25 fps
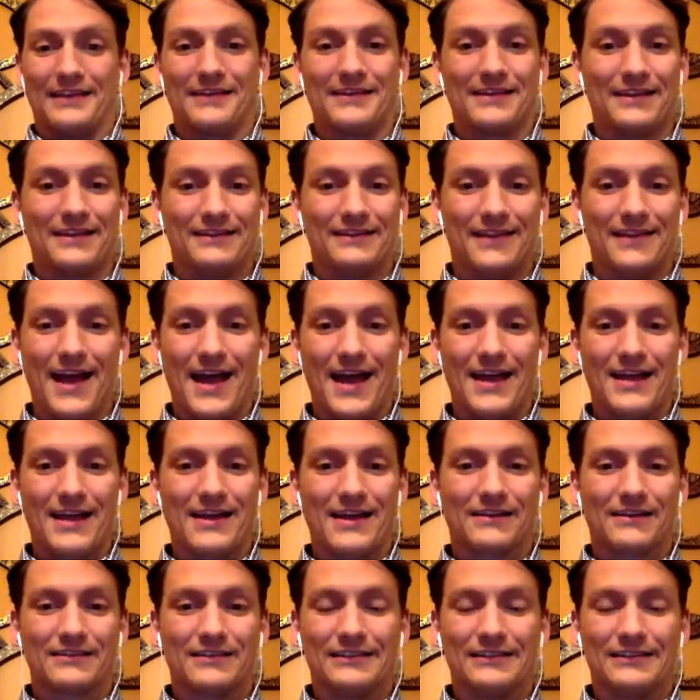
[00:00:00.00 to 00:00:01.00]
of the day,
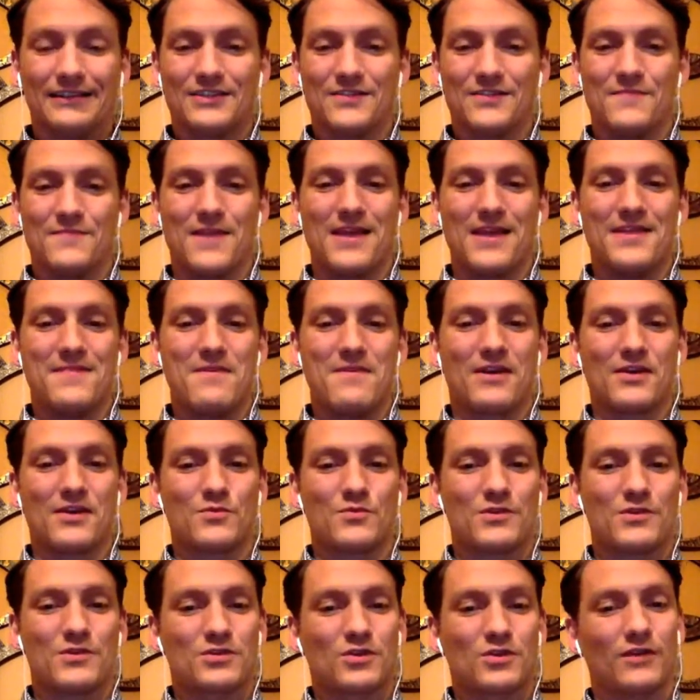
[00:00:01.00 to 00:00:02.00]
that doesn't mean anything, because
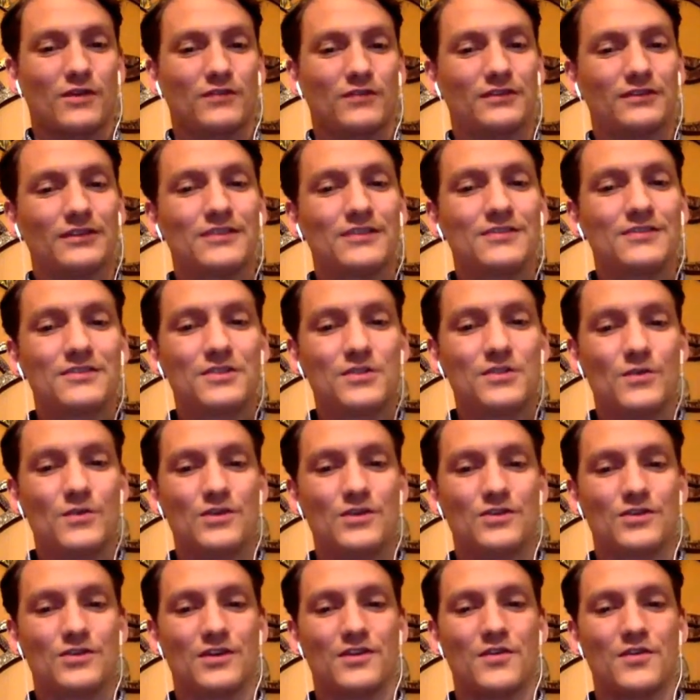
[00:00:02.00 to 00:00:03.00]
we still have to listen to
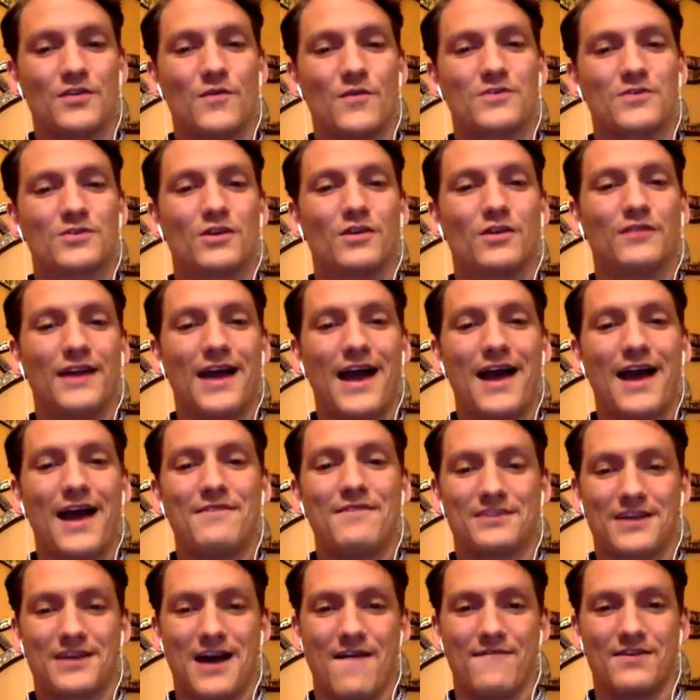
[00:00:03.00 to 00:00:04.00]
each other, and we still have to have
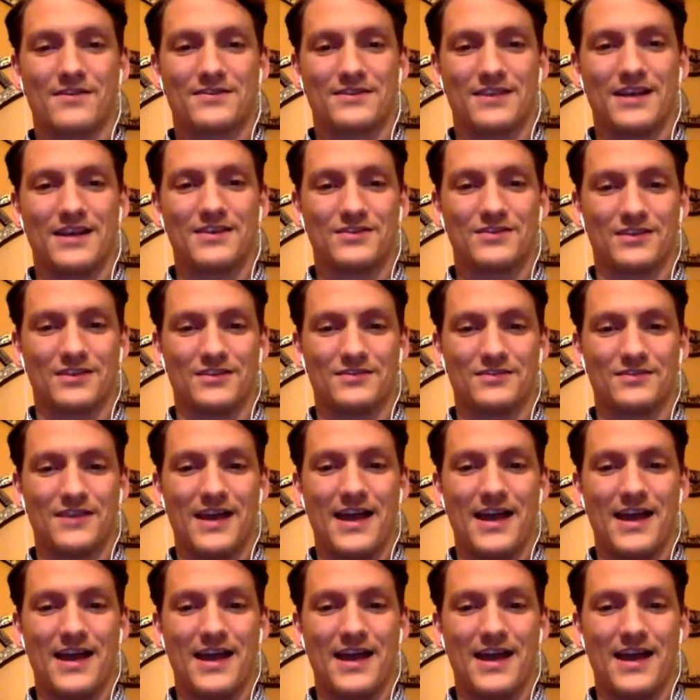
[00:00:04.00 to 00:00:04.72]
these conversations.